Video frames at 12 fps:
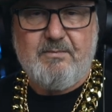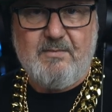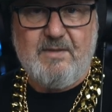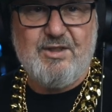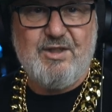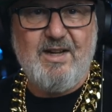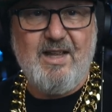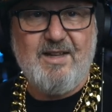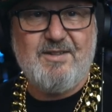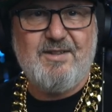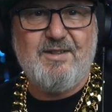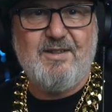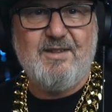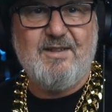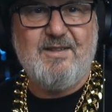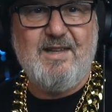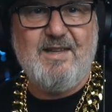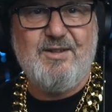Shout out to
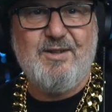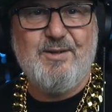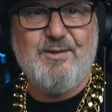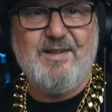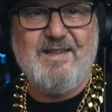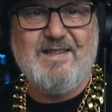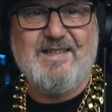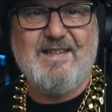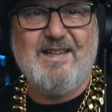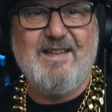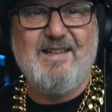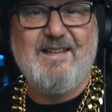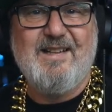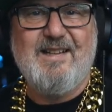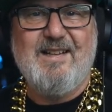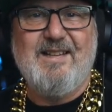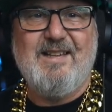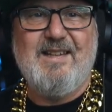Ned Yu. He's
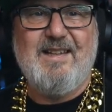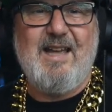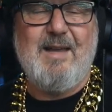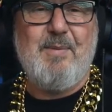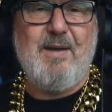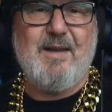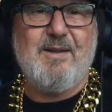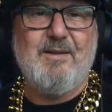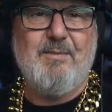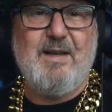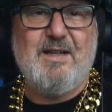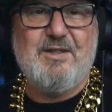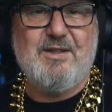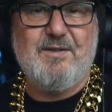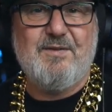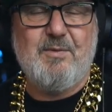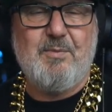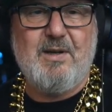the APAC manager
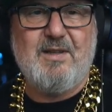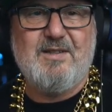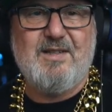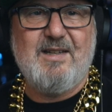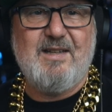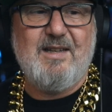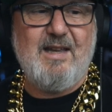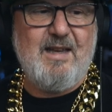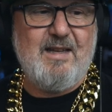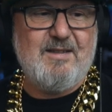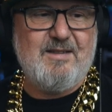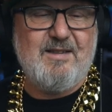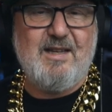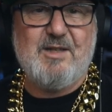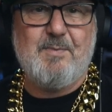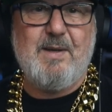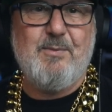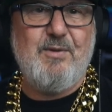for Pylontech and has
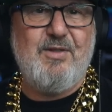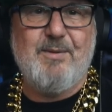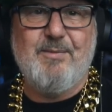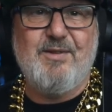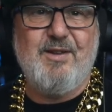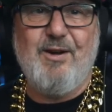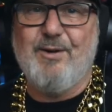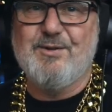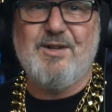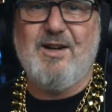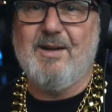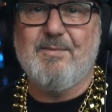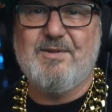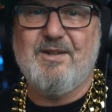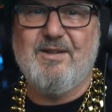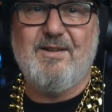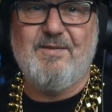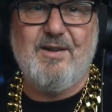been with them the whole time.
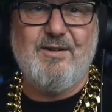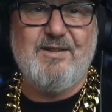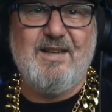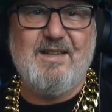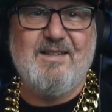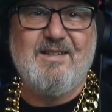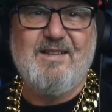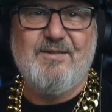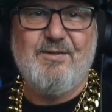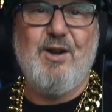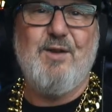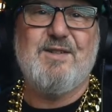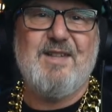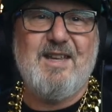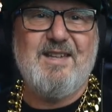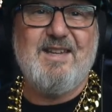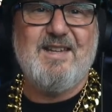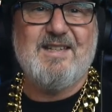So I've known Ned for over
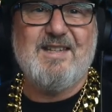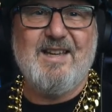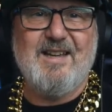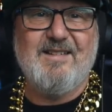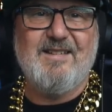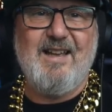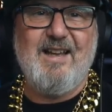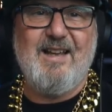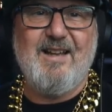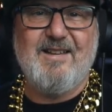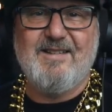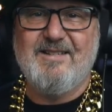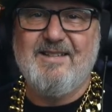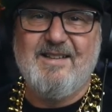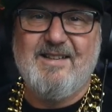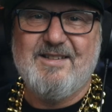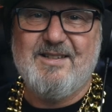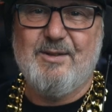10 years now.
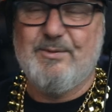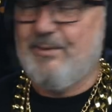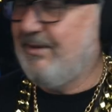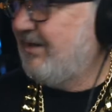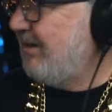So well done,